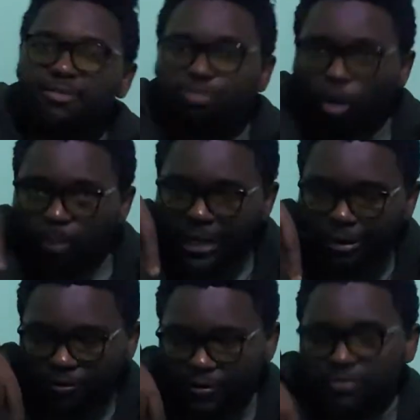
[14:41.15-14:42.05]
a floor plan
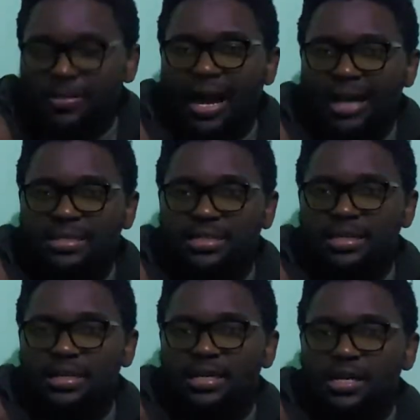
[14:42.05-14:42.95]
of a hut
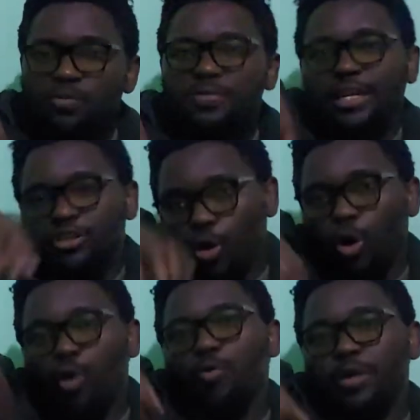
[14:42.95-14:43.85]
with a
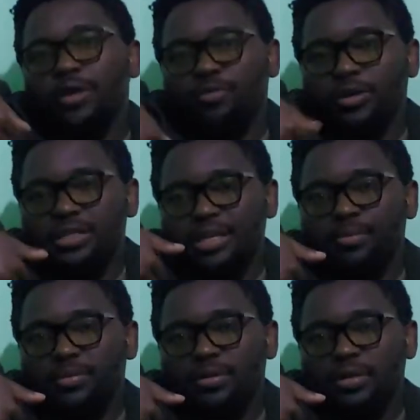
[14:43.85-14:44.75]
door open, for
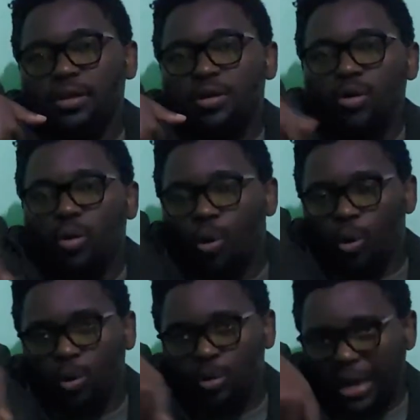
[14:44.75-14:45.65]
example.
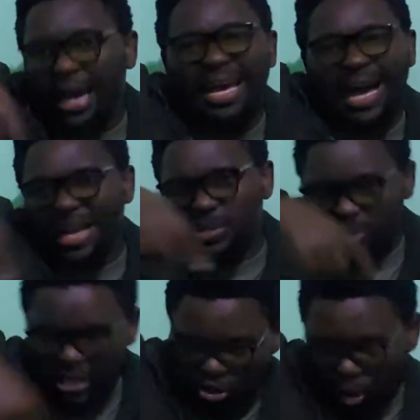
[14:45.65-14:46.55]
Or, a hut
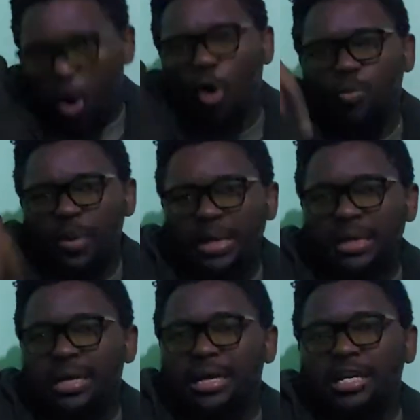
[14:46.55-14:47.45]
with a door open.
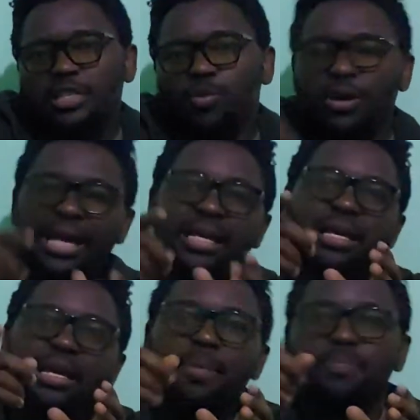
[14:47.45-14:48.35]
It's more like
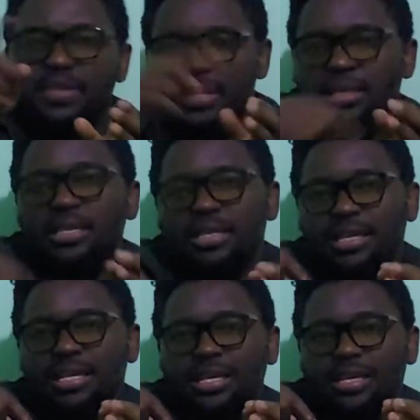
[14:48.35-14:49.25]
a B.
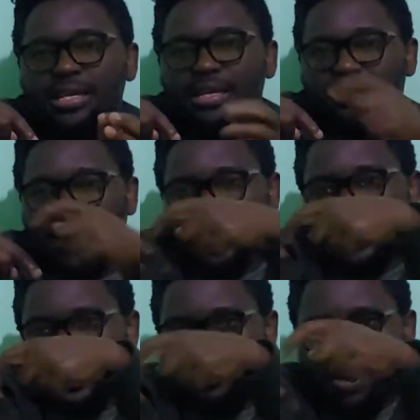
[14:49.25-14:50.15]
It's like,
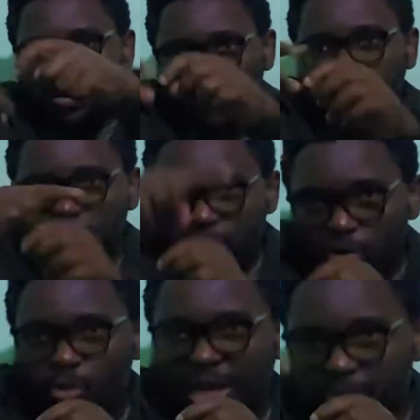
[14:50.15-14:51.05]

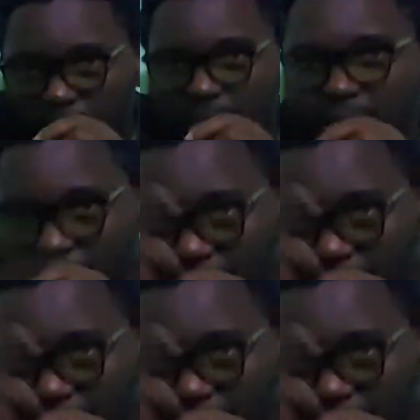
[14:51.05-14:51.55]
look at B.